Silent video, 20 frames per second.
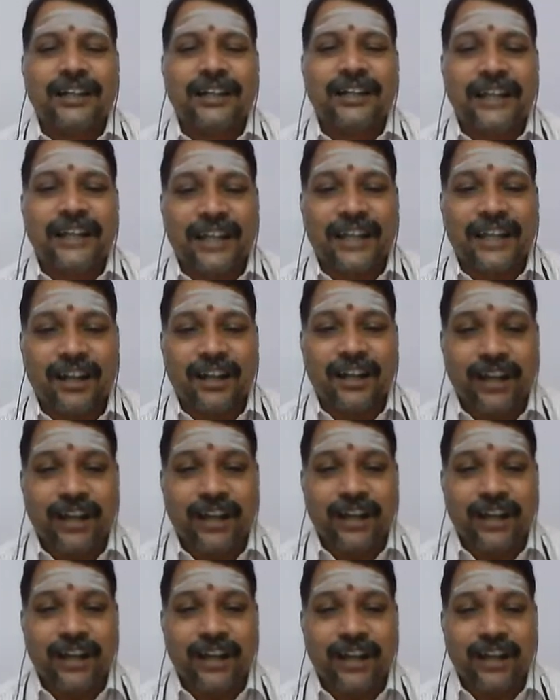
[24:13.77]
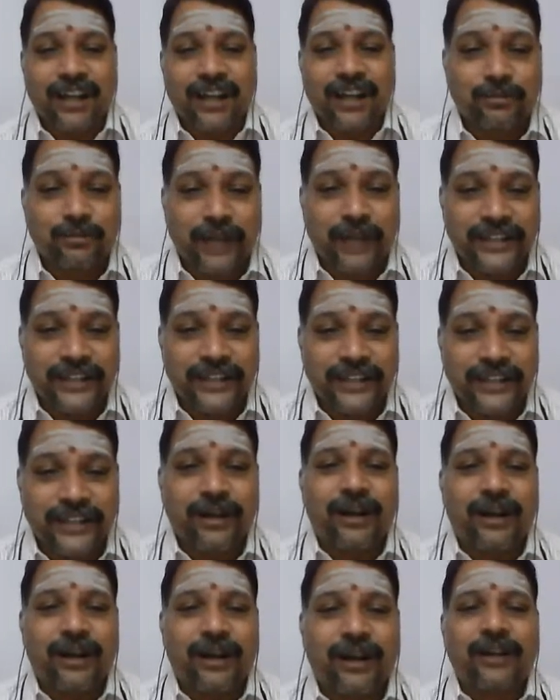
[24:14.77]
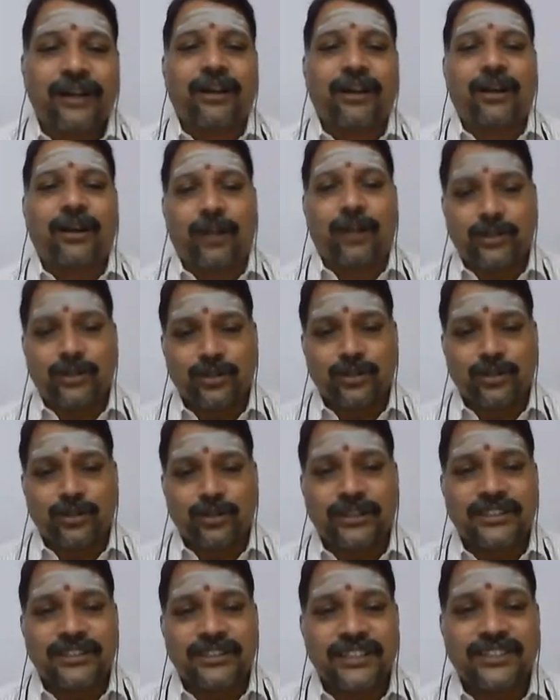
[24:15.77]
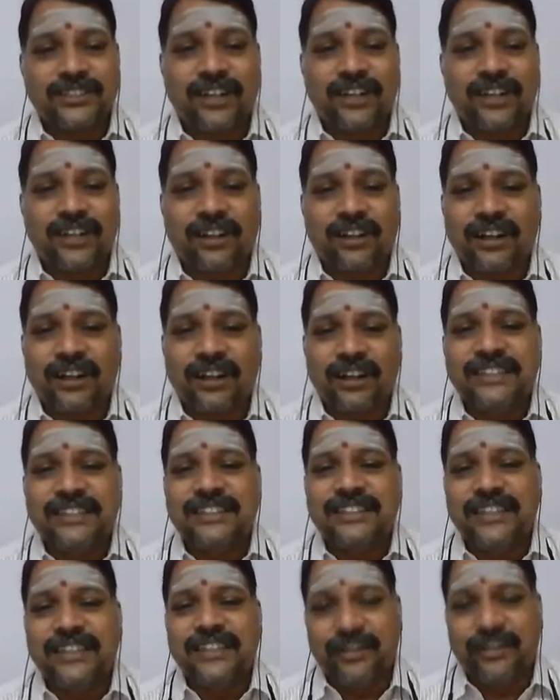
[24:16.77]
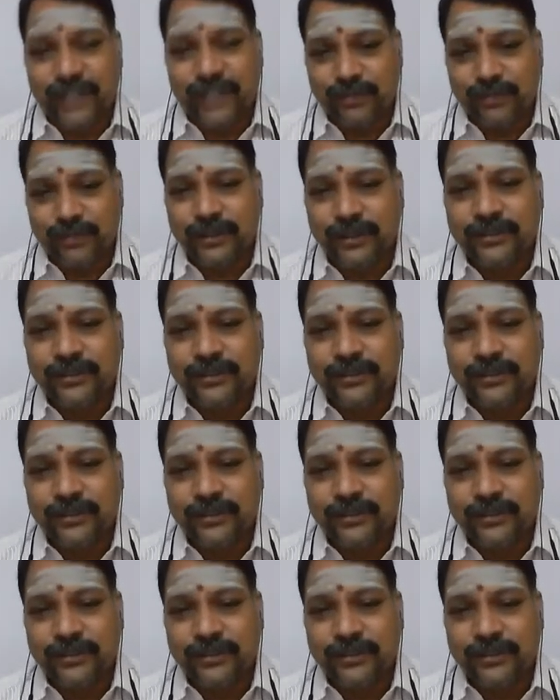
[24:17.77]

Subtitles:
They cannot afford to buy them, and also the seeds are not easily available.